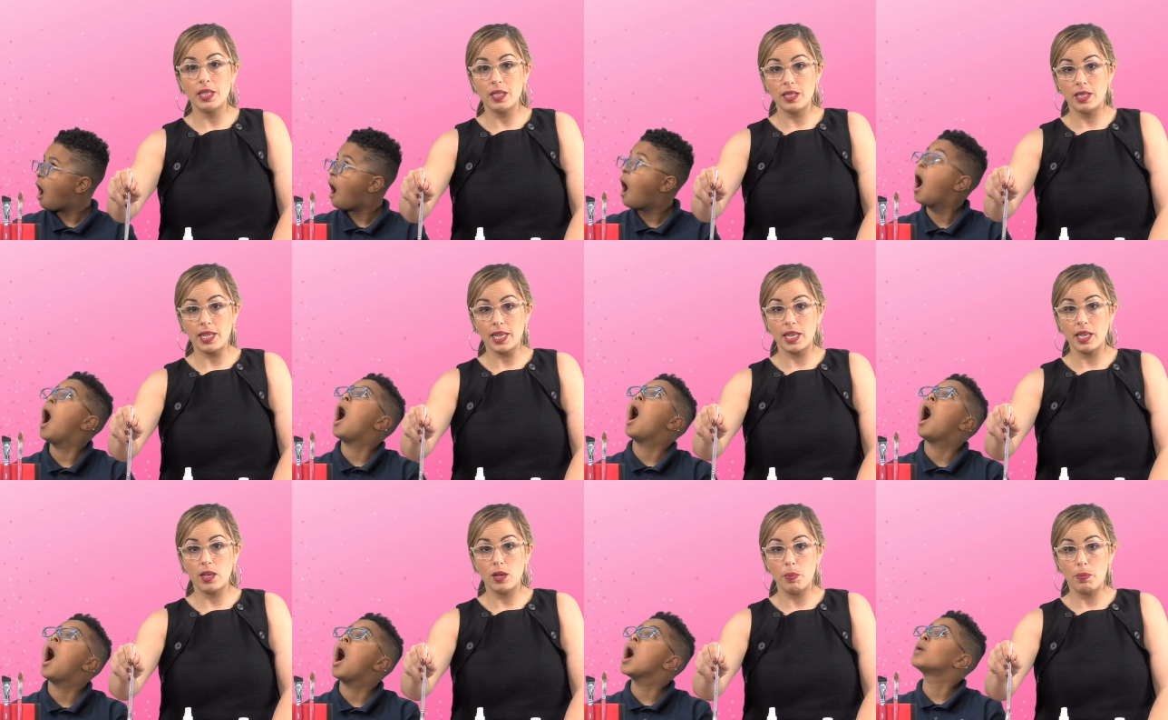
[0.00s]
Speaker 1: in the
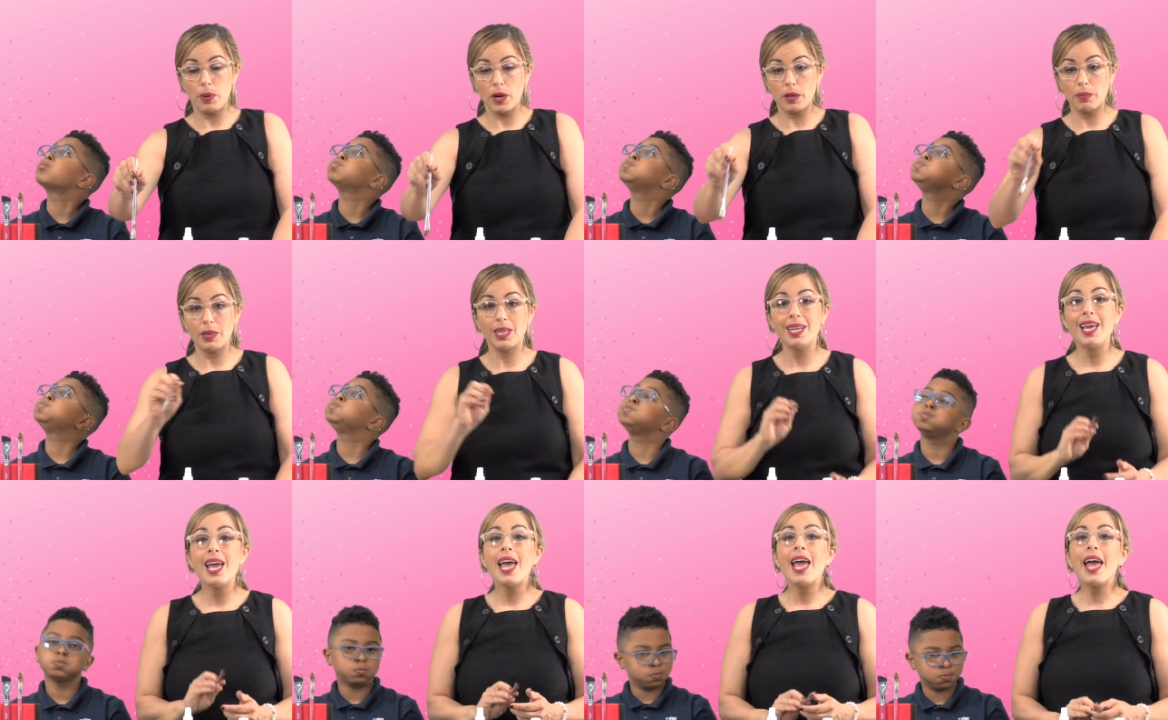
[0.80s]
second compartment.
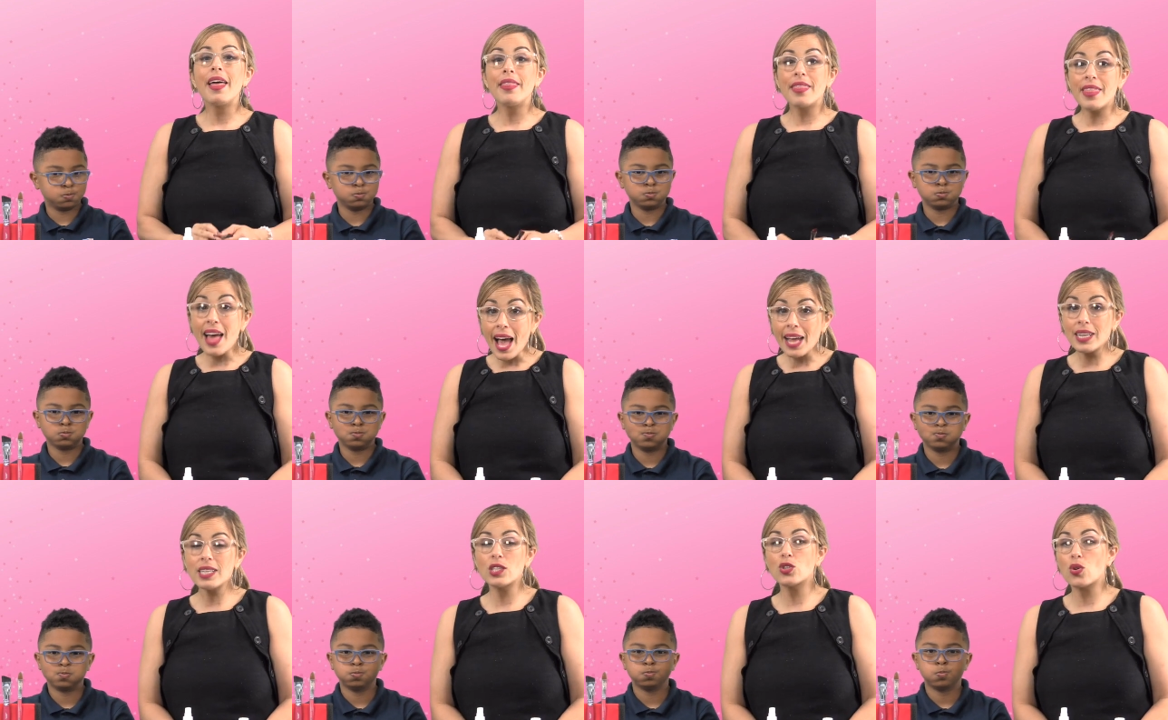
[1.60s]
And
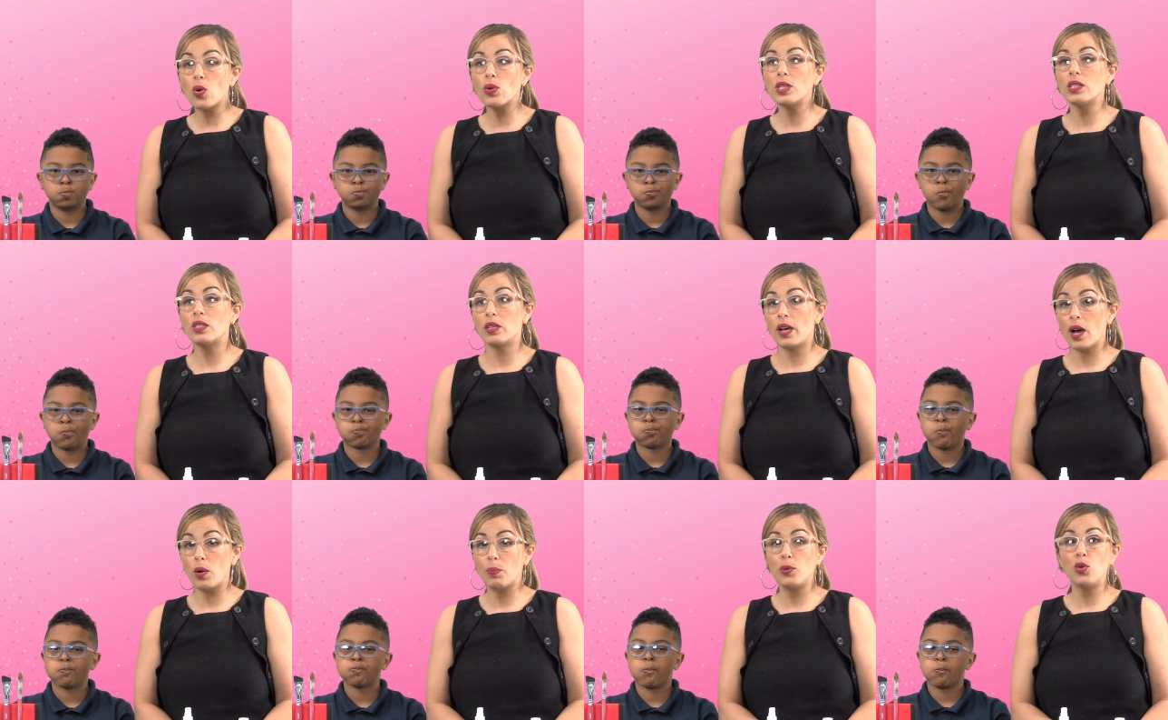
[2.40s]
that is going to
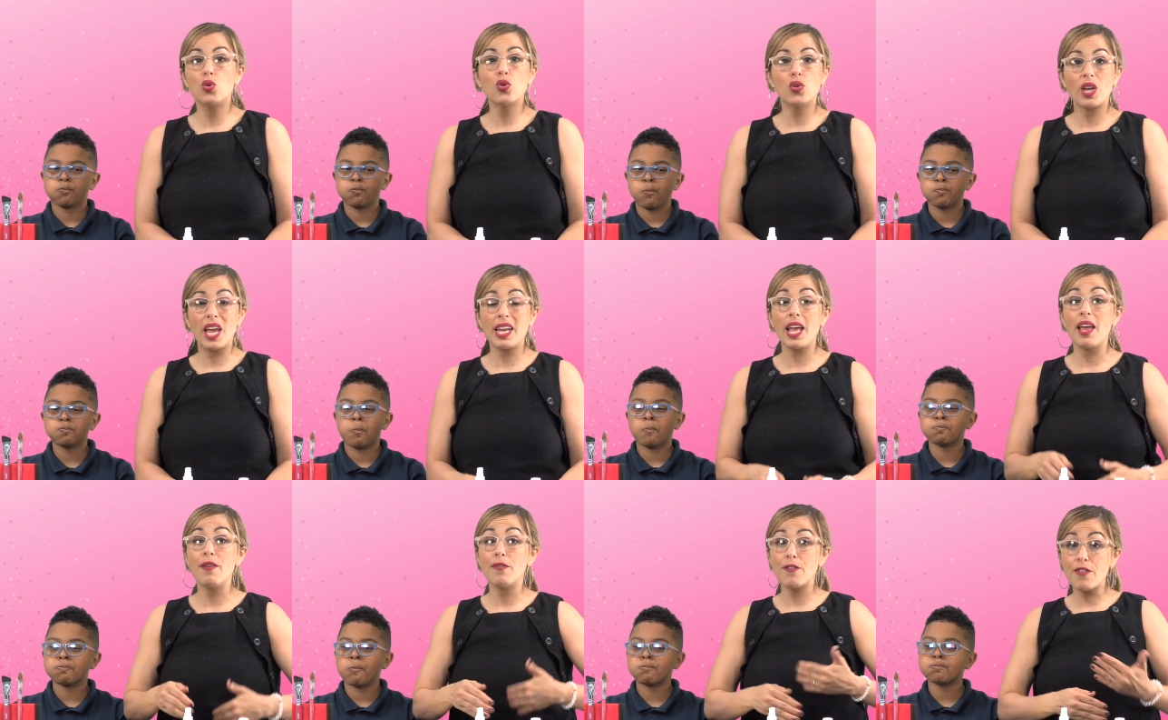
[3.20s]
help you create
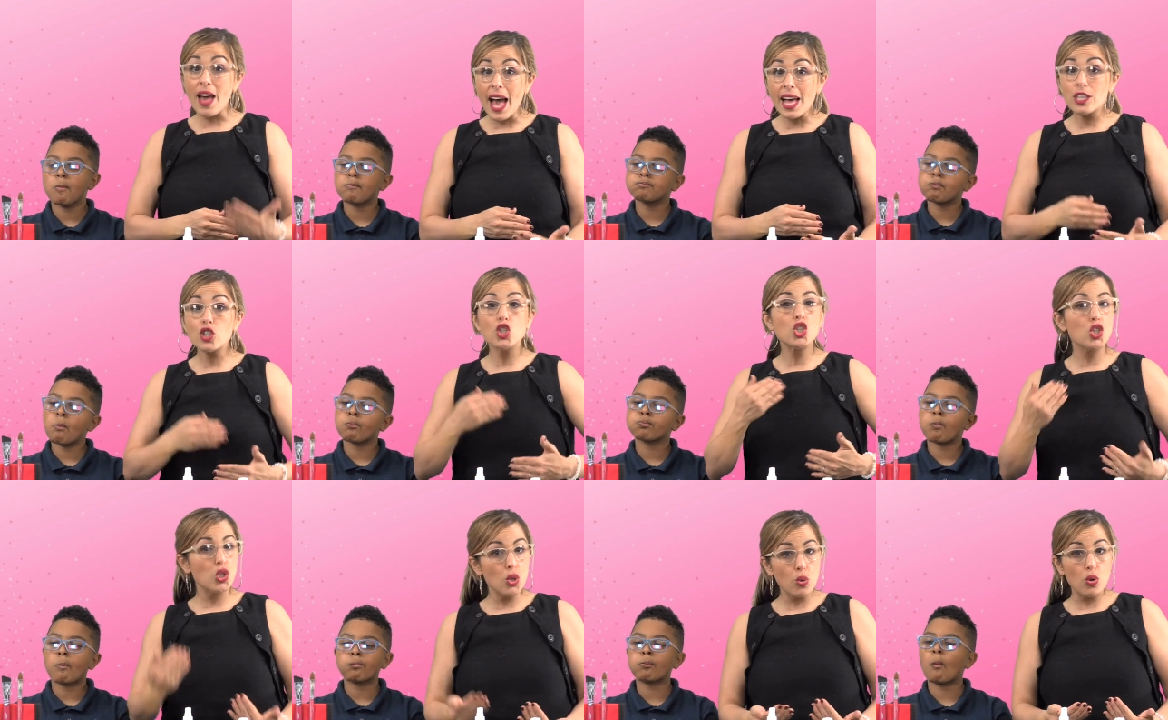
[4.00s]
a
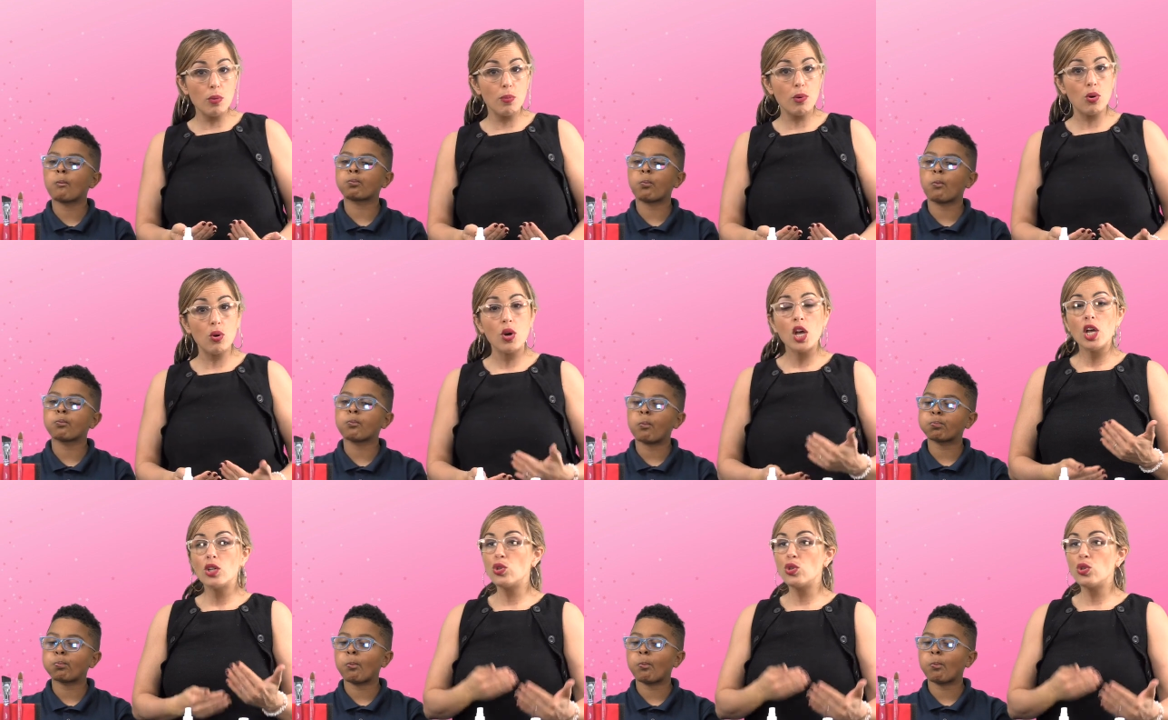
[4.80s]
fast, doable,